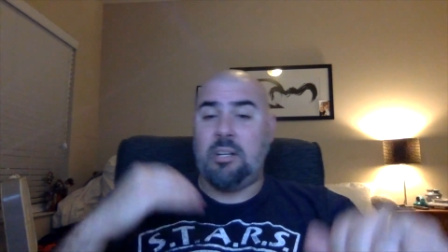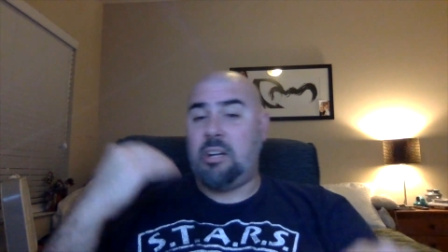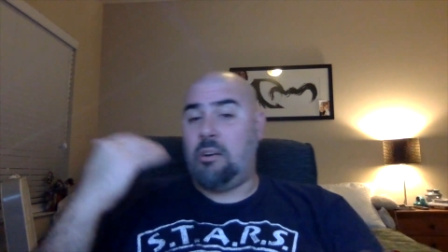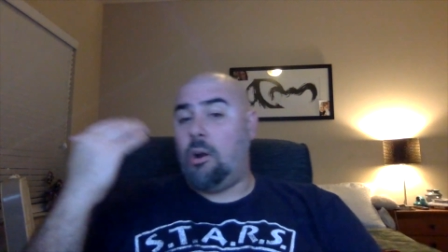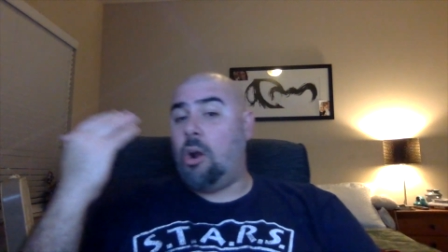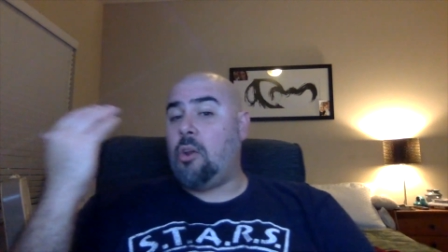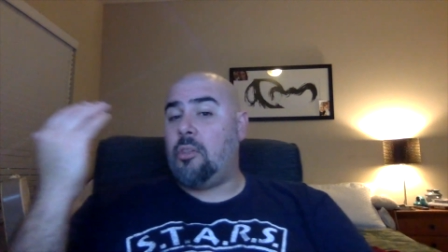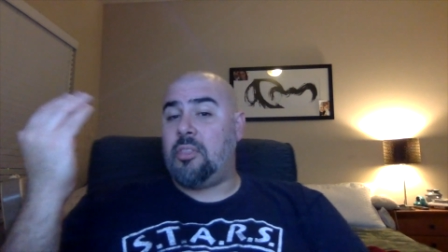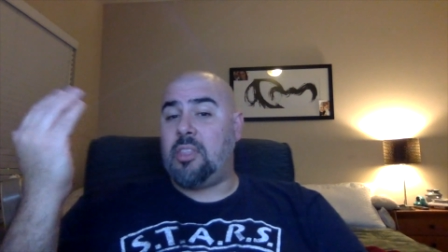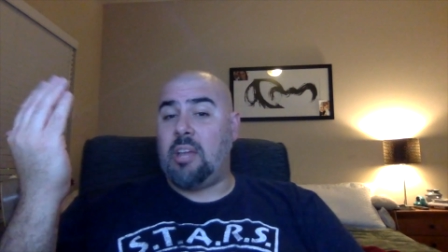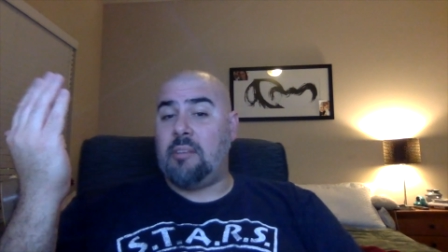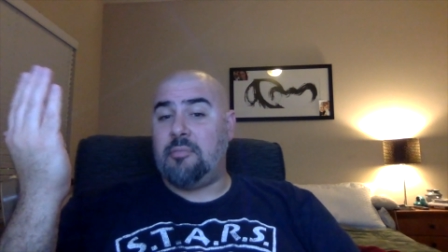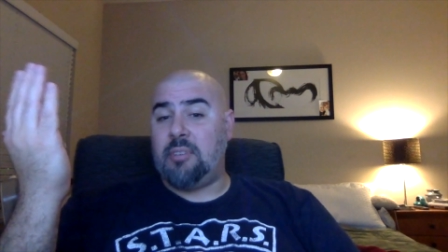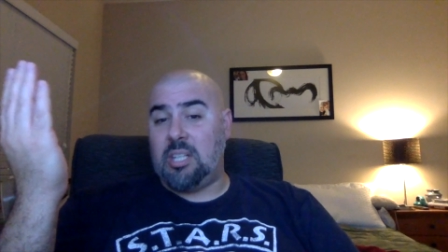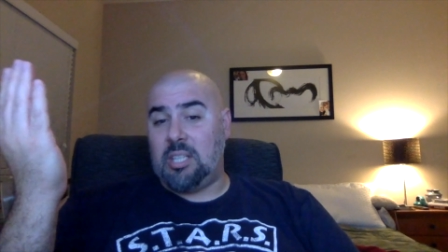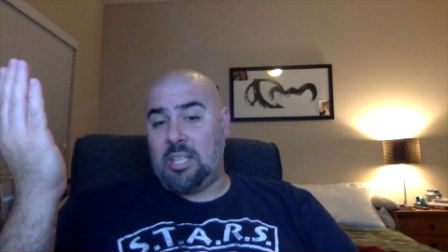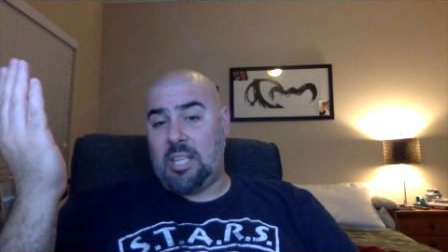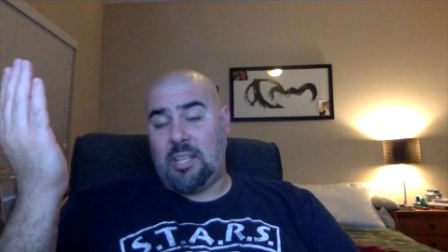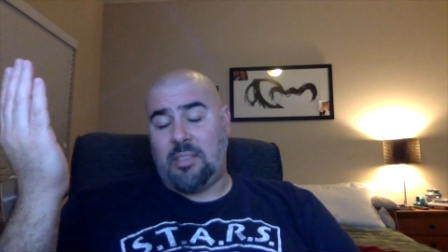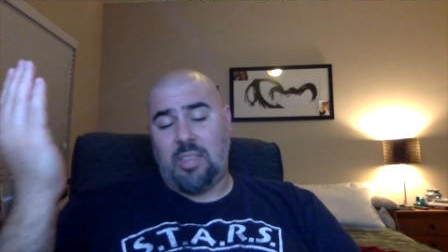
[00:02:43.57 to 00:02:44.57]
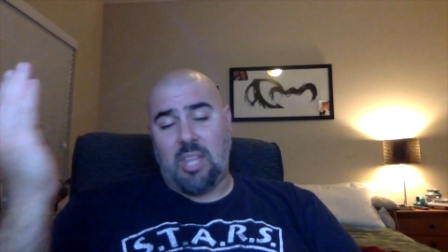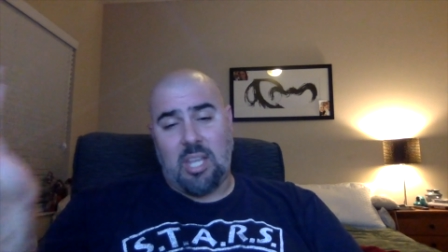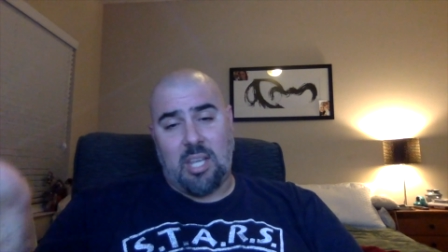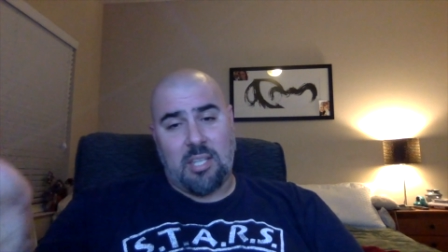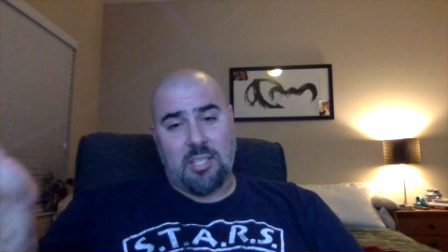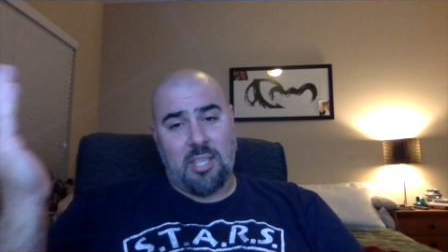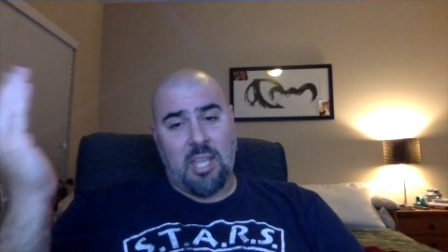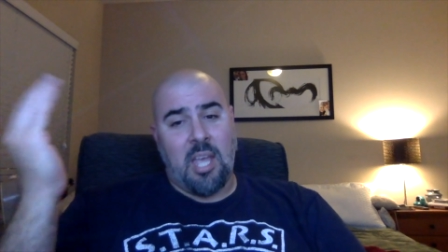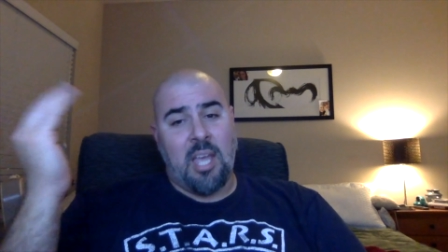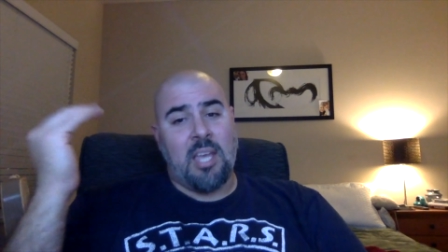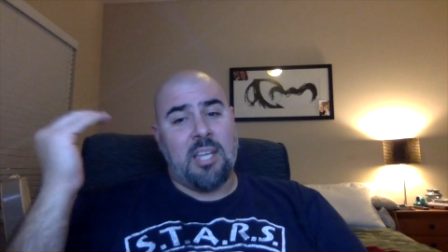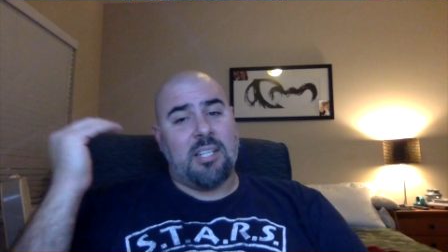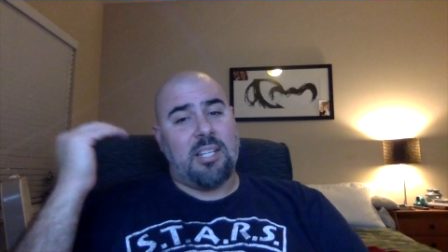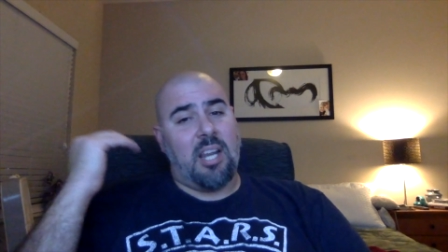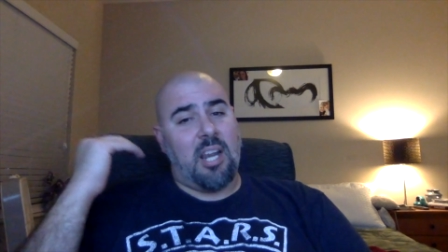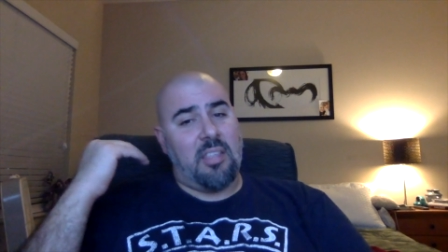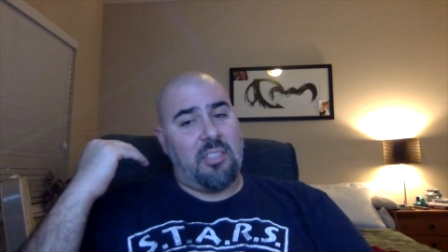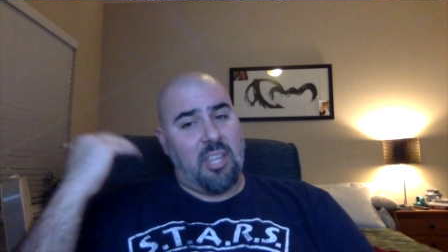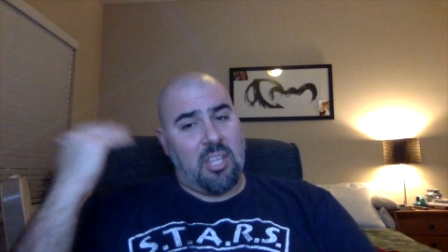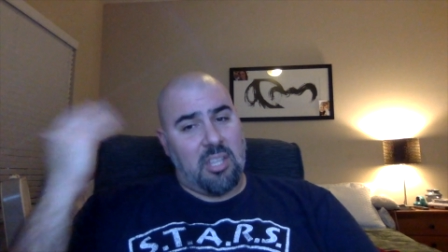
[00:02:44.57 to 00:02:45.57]
and there are definitely things
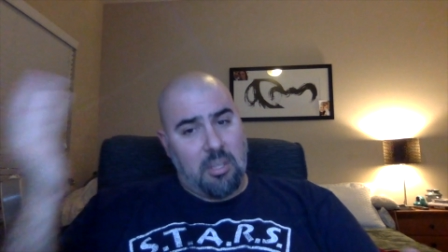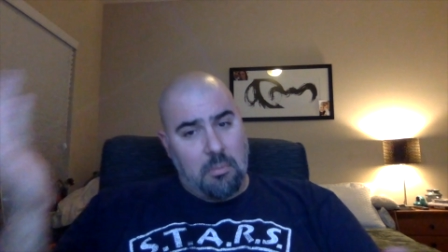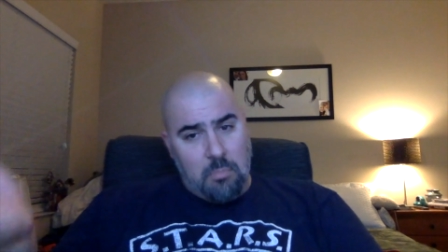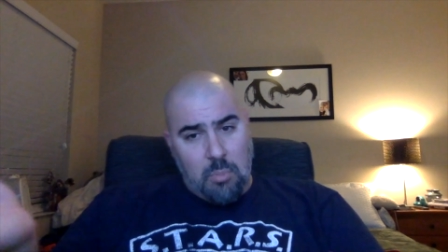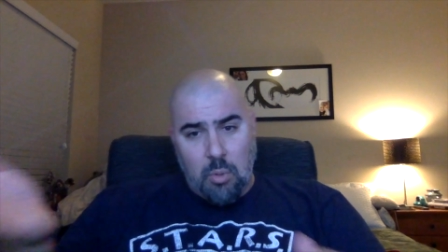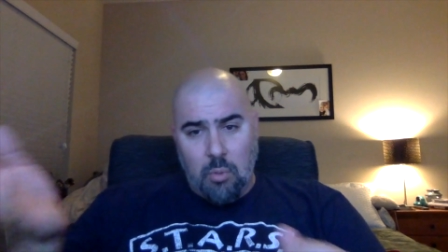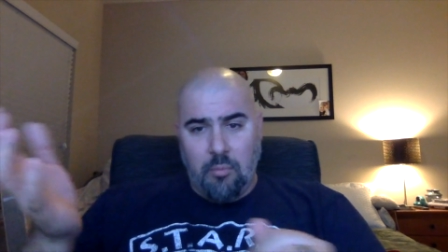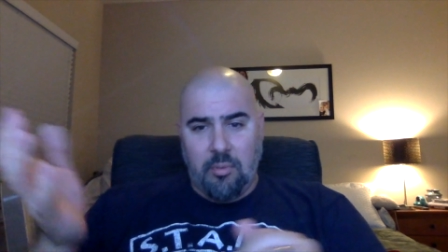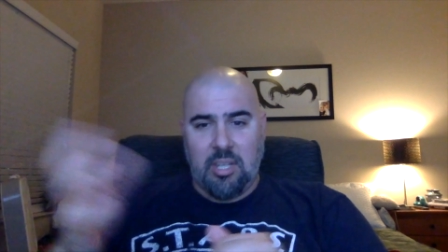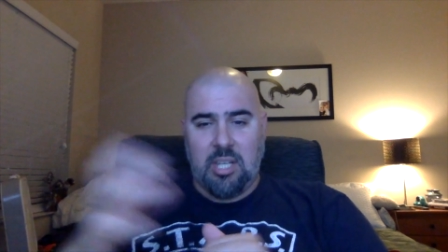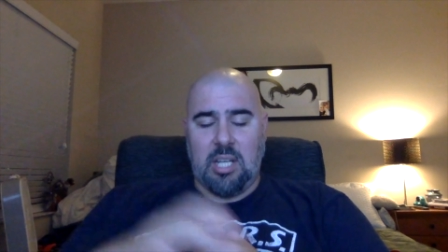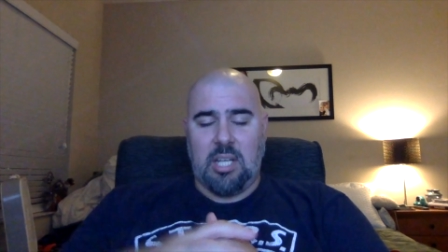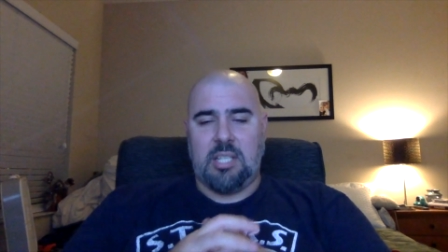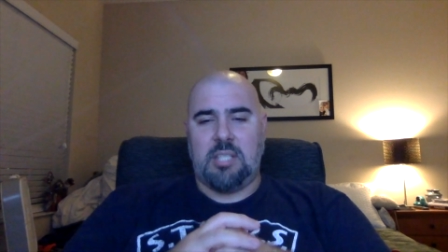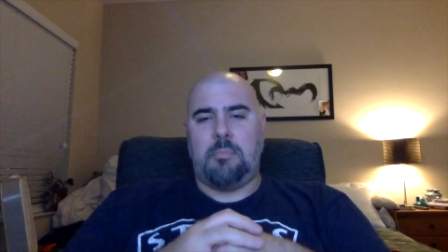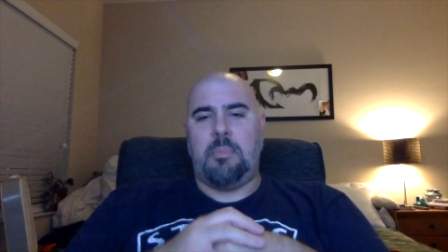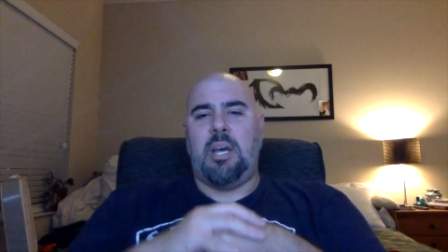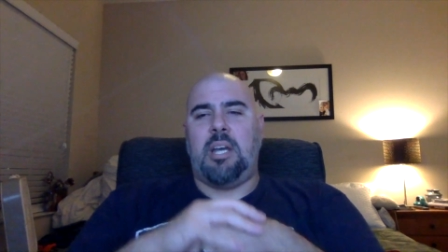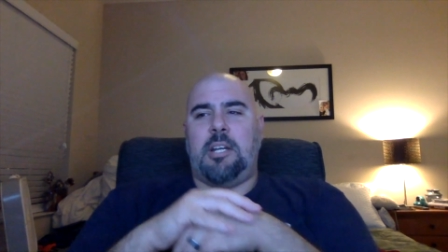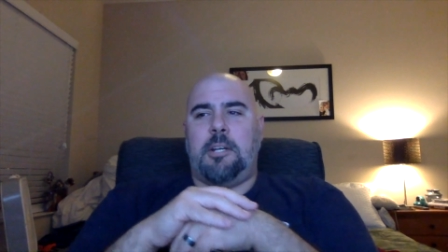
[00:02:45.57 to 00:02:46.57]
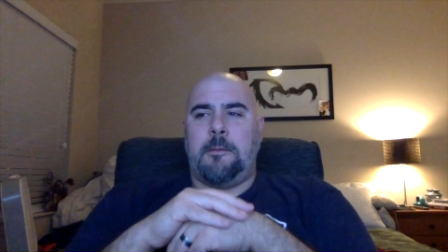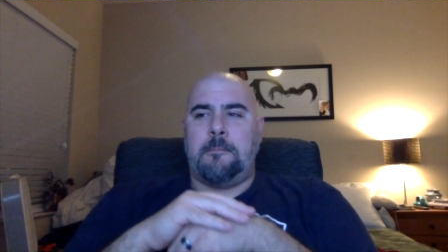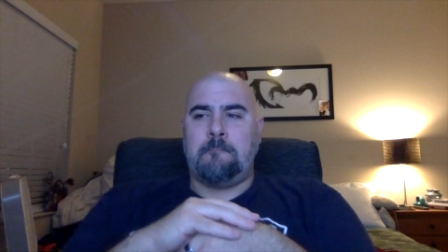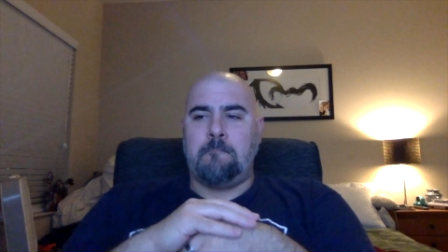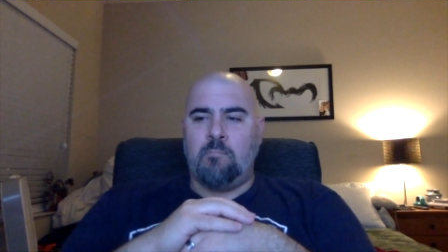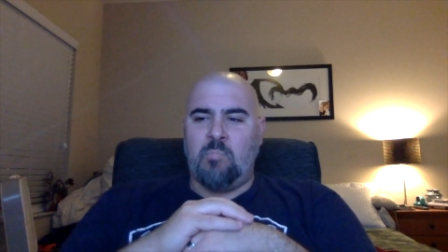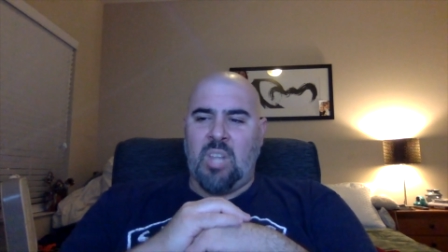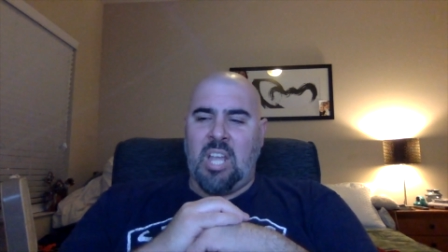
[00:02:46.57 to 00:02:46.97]
that I think the movie does better.